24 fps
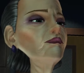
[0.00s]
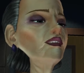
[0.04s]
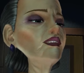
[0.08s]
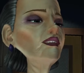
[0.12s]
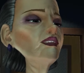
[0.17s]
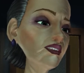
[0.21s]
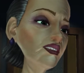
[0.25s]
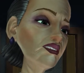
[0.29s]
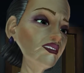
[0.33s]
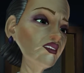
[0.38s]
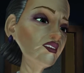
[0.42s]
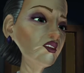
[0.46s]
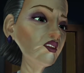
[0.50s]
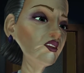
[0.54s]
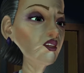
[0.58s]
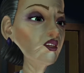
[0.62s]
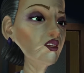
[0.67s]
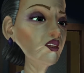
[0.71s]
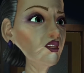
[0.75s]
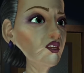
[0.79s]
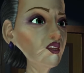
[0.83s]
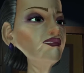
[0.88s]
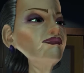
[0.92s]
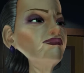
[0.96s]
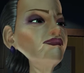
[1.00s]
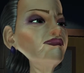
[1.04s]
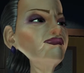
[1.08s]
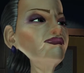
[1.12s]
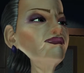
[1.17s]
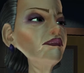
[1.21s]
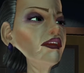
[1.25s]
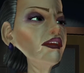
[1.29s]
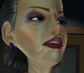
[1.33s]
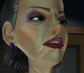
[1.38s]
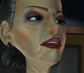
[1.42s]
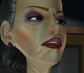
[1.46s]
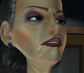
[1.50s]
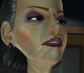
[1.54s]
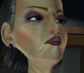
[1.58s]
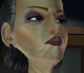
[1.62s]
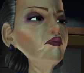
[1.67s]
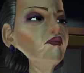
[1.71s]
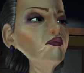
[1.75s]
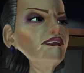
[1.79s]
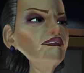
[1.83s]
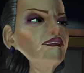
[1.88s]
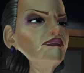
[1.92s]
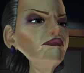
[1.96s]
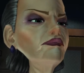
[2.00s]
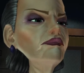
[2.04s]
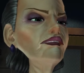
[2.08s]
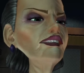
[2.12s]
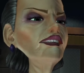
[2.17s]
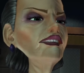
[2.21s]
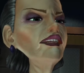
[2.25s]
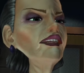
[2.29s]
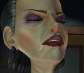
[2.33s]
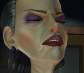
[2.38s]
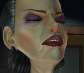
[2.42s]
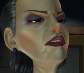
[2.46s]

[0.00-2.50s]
Yes, you. As you can see,